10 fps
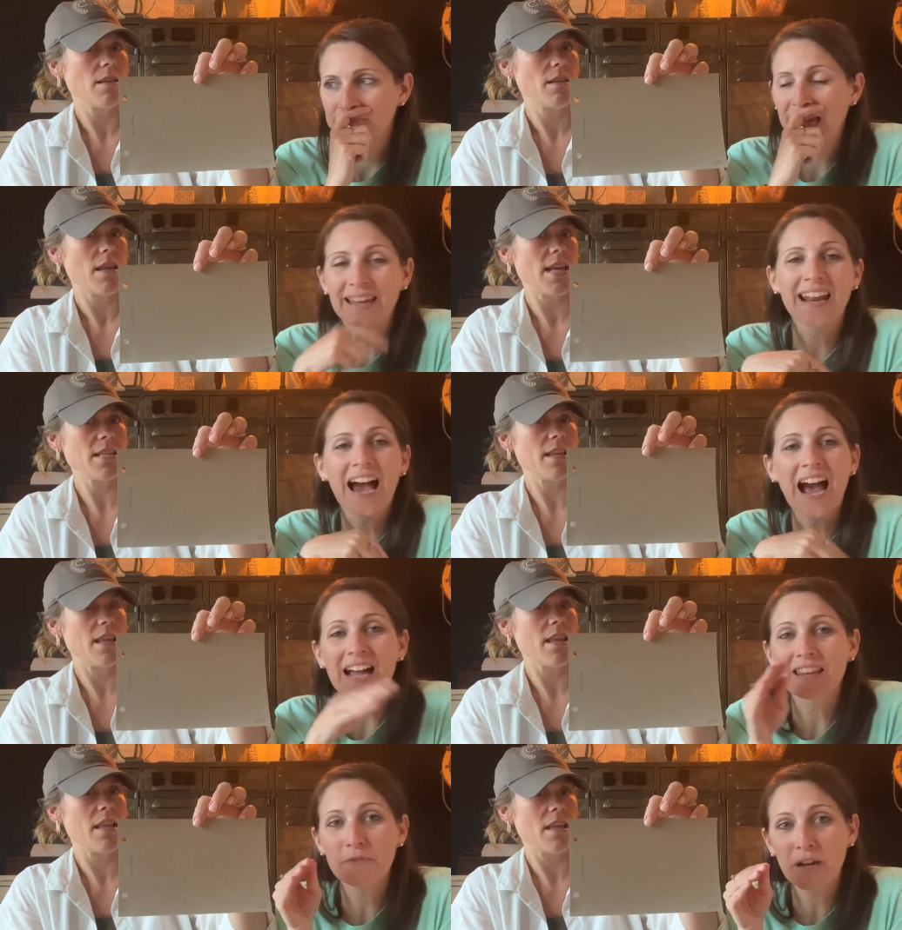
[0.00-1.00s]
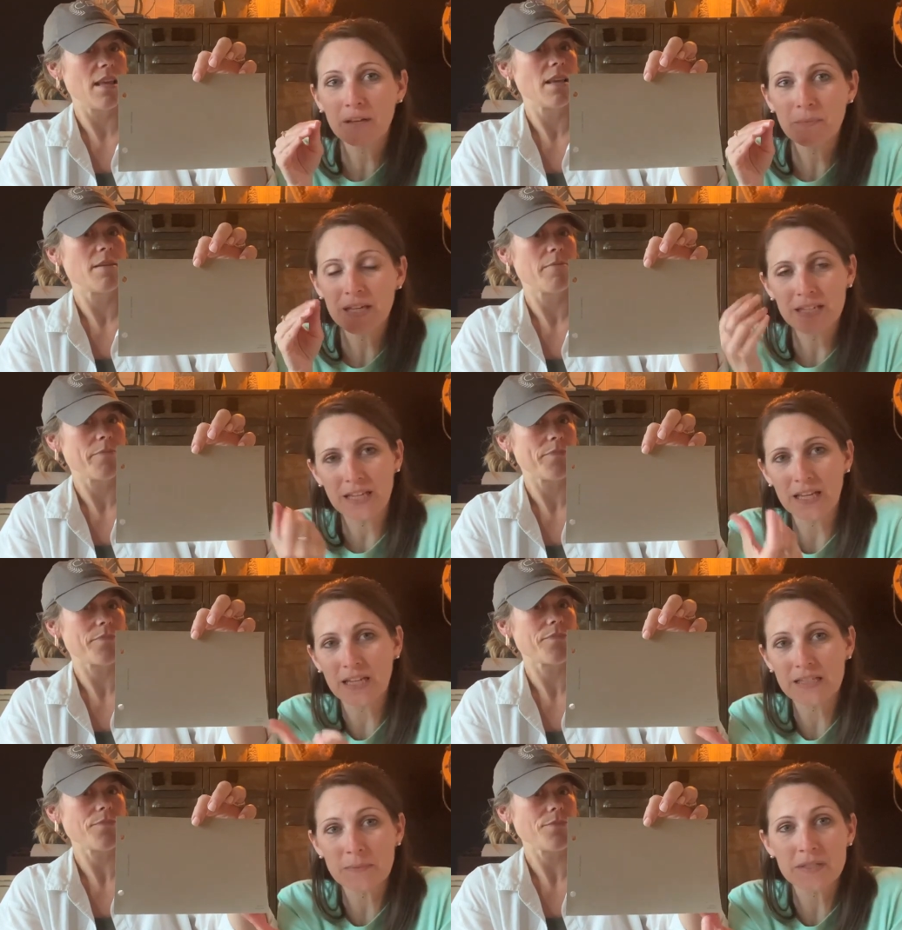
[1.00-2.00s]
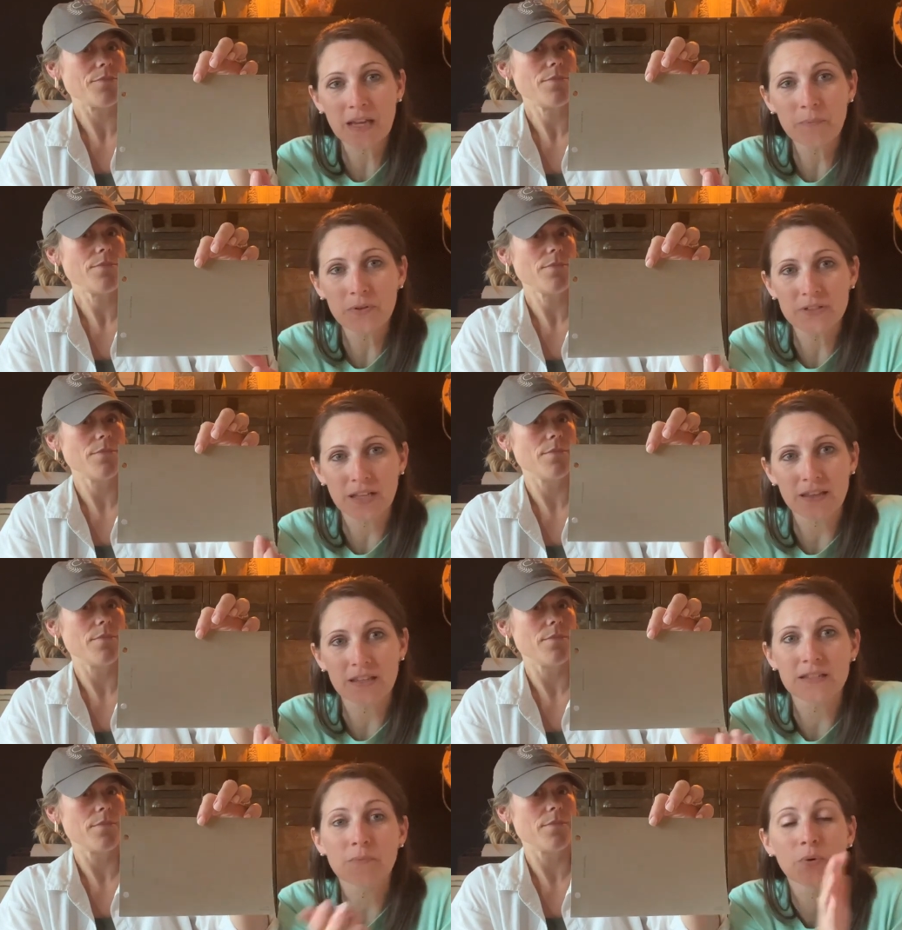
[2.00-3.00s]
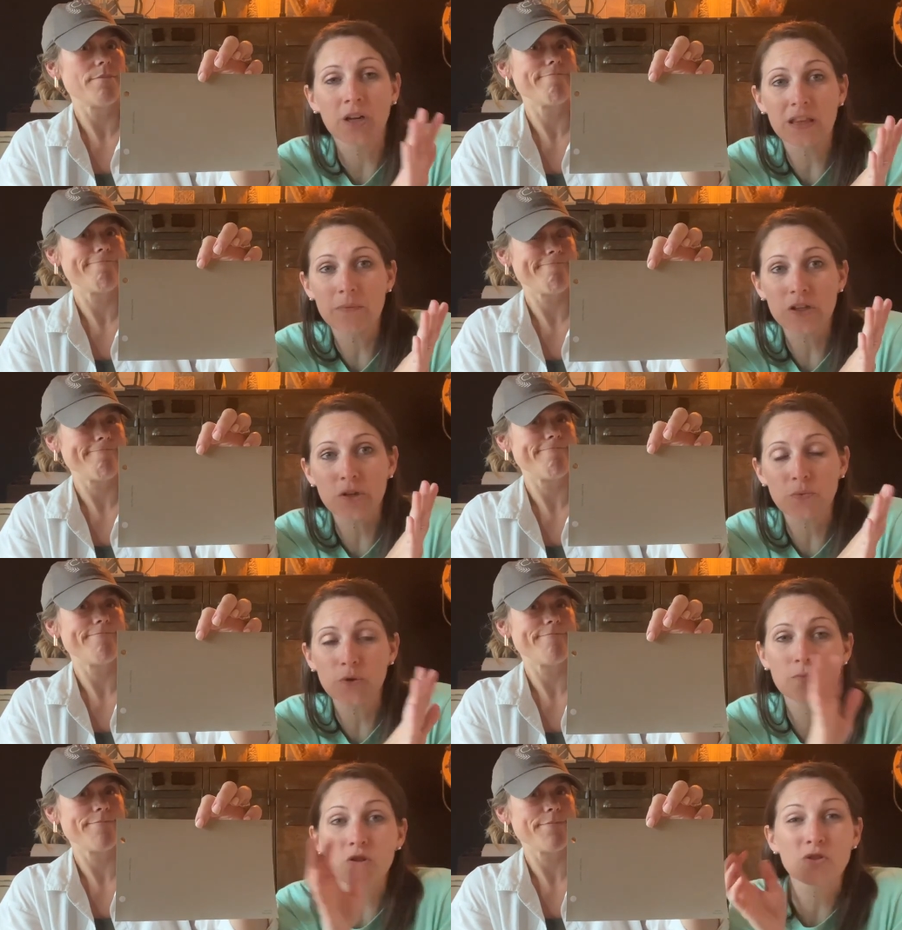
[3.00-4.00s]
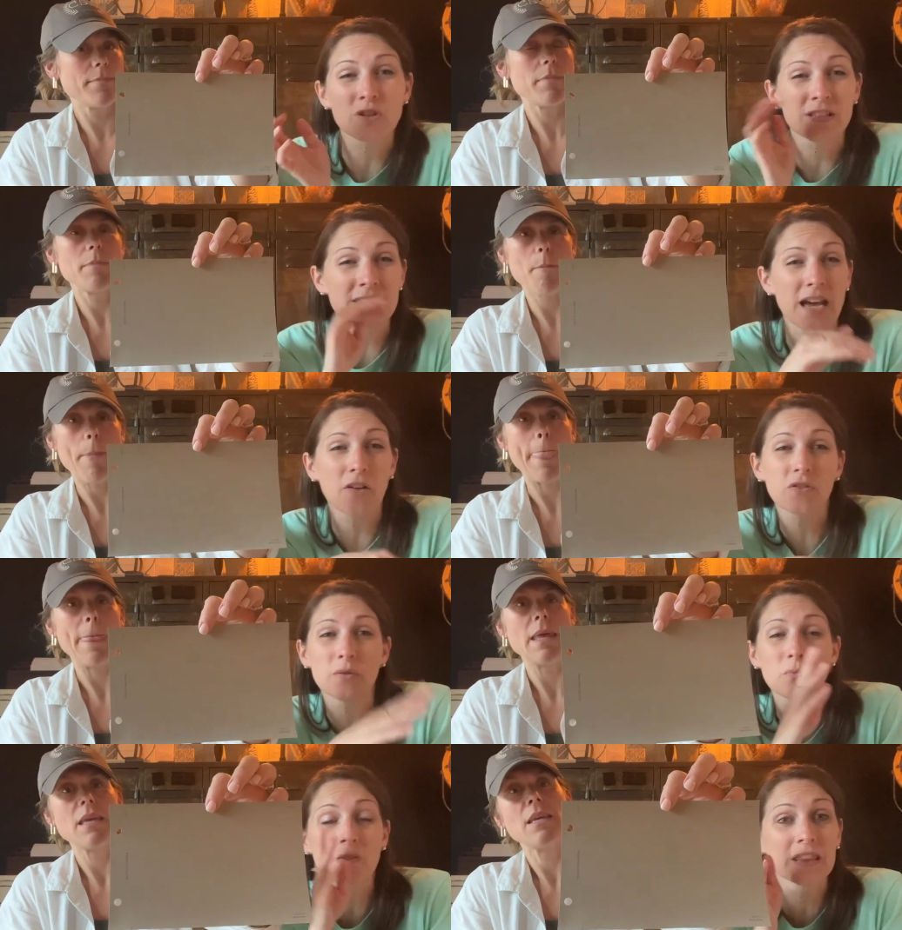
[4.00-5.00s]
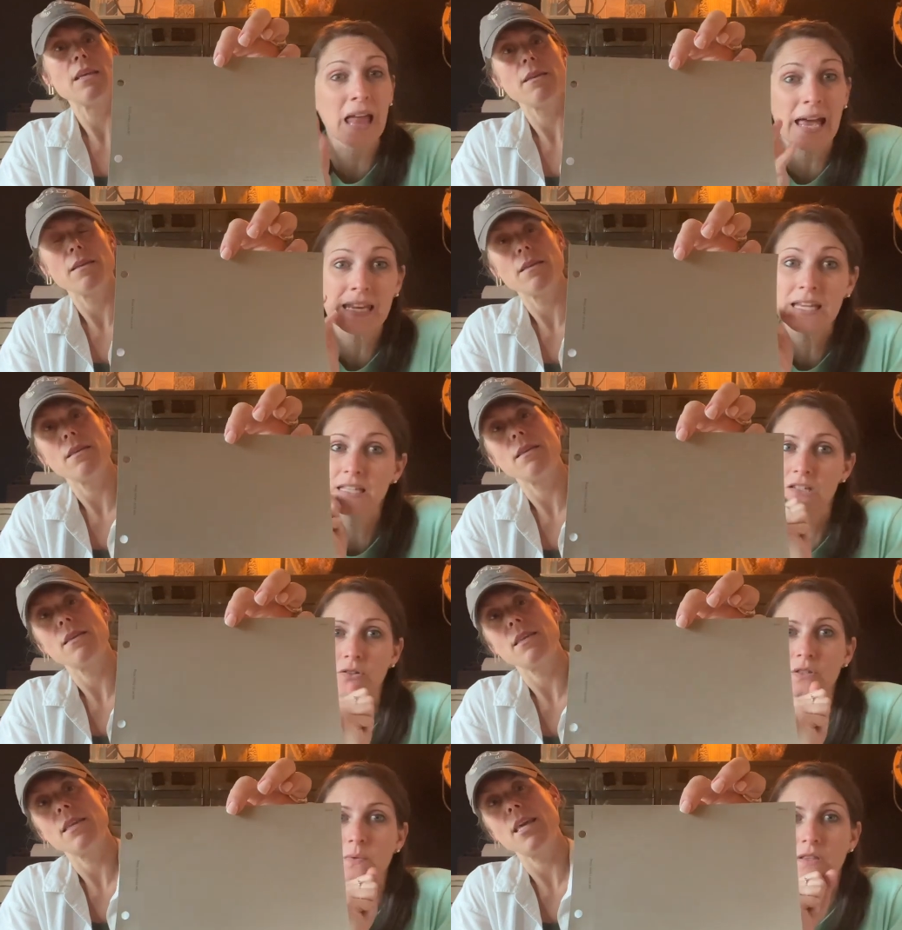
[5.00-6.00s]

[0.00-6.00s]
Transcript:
Speaker 1: and I, I highly recommend getting some samples like this and putting them in your room so you can see how the lighting deals with